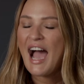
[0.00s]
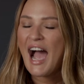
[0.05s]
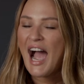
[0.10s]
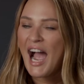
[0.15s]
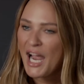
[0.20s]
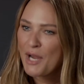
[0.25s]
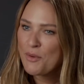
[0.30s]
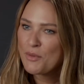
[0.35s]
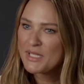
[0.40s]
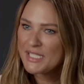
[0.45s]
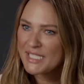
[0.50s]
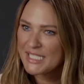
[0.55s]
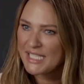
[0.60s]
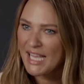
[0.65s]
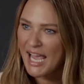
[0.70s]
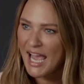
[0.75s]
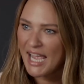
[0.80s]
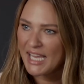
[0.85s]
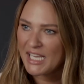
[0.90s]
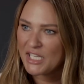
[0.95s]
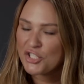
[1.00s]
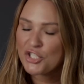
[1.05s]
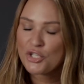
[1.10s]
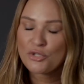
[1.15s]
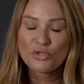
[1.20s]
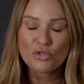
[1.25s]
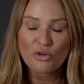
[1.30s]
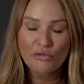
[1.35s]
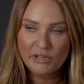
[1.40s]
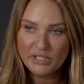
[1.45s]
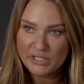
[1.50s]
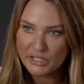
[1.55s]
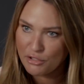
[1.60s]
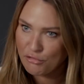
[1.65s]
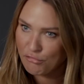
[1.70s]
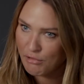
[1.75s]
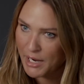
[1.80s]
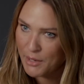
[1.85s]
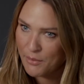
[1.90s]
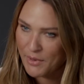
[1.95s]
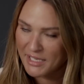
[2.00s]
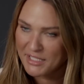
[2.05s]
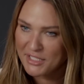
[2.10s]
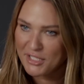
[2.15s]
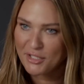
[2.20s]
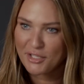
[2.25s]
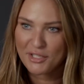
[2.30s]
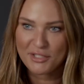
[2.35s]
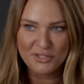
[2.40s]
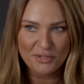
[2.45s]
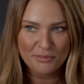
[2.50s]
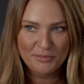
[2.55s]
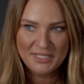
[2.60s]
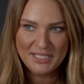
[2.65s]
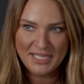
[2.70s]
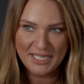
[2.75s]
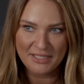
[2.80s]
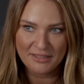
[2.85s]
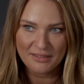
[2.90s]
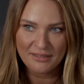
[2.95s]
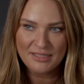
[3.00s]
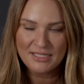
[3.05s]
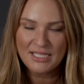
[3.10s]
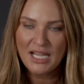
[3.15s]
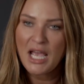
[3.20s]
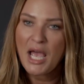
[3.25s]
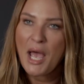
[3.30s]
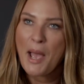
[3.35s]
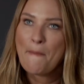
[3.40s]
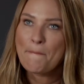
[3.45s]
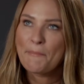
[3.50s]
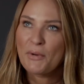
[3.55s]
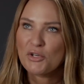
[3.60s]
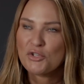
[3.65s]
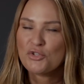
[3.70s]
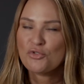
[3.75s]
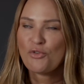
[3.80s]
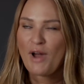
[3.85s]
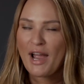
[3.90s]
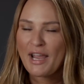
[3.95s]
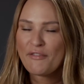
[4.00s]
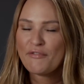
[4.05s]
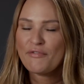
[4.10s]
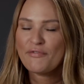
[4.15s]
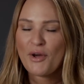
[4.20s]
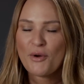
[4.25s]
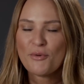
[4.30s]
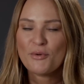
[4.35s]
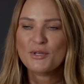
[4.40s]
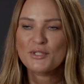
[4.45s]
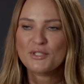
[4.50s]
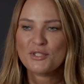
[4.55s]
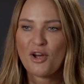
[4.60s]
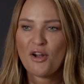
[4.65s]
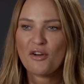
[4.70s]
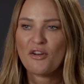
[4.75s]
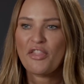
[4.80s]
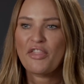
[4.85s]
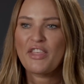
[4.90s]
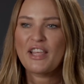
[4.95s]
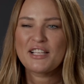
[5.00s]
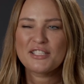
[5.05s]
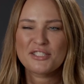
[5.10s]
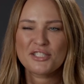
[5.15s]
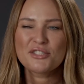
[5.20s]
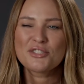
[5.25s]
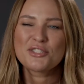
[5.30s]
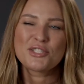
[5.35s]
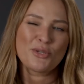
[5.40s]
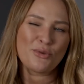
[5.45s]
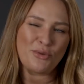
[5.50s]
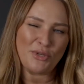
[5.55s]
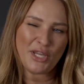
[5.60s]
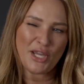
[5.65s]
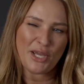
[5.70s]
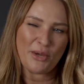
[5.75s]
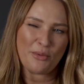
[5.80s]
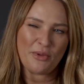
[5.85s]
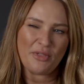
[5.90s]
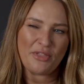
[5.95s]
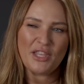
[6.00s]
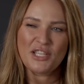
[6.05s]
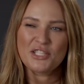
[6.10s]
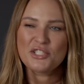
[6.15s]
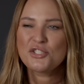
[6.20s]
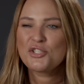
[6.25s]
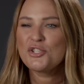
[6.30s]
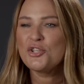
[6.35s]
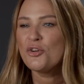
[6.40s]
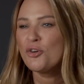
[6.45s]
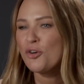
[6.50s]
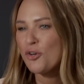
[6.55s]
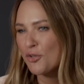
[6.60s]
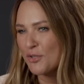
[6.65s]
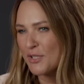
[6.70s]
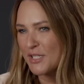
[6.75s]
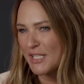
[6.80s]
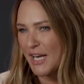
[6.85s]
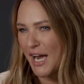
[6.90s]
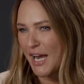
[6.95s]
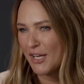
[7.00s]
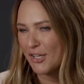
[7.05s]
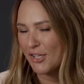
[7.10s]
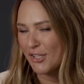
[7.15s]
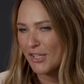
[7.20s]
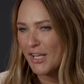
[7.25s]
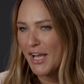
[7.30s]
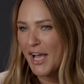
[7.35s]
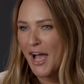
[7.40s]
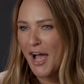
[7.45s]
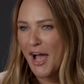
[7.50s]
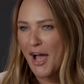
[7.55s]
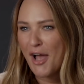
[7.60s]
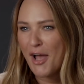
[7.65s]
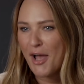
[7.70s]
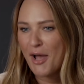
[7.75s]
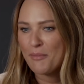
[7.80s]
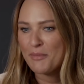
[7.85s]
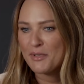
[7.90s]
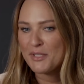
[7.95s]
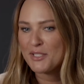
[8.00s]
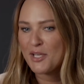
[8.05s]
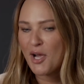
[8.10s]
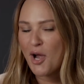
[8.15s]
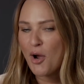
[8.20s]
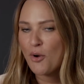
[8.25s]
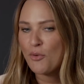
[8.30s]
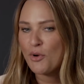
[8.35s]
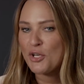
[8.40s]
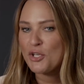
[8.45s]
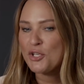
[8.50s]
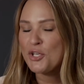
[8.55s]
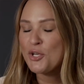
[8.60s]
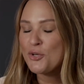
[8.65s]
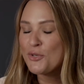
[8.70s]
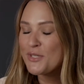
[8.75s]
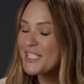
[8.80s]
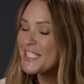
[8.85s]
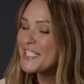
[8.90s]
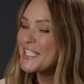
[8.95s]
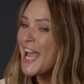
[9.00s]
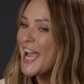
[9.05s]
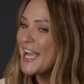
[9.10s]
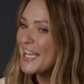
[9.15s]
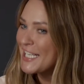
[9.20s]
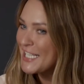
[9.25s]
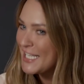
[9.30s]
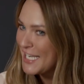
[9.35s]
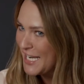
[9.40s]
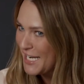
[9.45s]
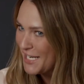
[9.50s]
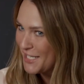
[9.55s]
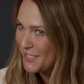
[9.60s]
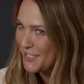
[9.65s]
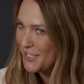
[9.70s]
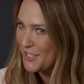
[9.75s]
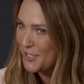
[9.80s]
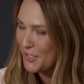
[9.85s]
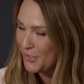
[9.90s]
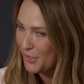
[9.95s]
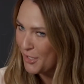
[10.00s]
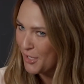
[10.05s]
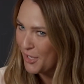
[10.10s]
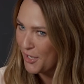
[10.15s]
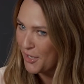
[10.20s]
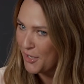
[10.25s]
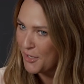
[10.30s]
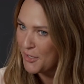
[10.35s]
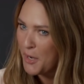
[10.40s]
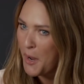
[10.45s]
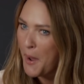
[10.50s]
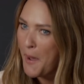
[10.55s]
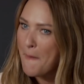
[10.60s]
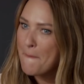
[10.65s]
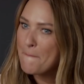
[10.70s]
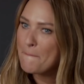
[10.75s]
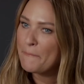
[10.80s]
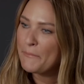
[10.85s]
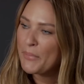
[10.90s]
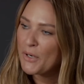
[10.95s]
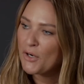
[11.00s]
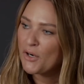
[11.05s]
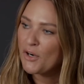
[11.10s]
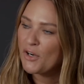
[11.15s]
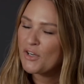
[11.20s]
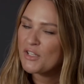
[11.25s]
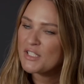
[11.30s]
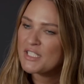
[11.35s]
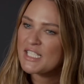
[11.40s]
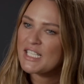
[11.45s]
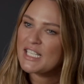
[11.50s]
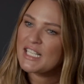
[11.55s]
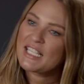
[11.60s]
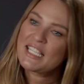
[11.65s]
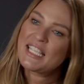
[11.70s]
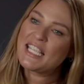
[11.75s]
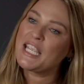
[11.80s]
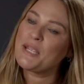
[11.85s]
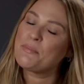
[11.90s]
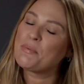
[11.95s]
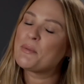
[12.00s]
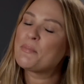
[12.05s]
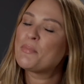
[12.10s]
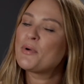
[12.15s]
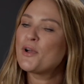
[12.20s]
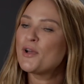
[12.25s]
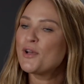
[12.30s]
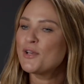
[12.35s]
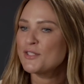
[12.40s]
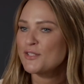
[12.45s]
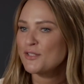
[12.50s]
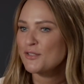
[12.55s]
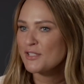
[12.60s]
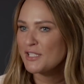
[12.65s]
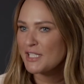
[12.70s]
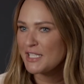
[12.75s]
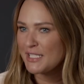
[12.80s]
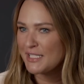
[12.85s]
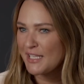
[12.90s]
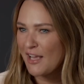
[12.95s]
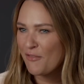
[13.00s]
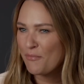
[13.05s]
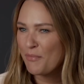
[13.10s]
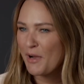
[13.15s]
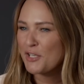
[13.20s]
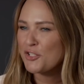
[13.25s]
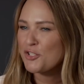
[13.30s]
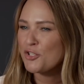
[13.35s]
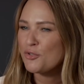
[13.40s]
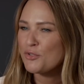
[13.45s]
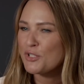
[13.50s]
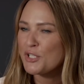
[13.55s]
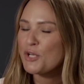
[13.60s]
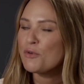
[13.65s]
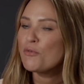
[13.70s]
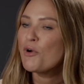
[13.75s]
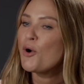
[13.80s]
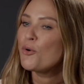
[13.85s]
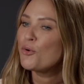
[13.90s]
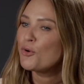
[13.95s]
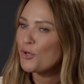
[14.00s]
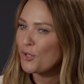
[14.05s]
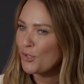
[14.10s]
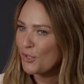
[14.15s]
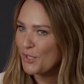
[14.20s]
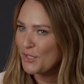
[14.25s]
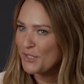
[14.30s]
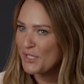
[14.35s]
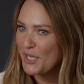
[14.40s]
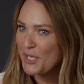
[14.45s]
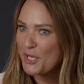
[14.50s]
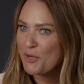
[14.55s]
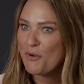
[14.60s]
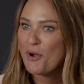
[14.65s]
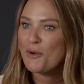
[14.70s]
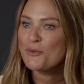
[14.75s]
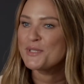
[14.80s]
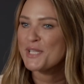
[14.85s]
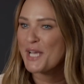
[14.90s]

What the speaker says: I would say tutorials are a great way to learn some skills, but try and focus on things that suit you, that's your style. So use the techniques that you learn, but keep it personal to yourself by choosing your own colours and your own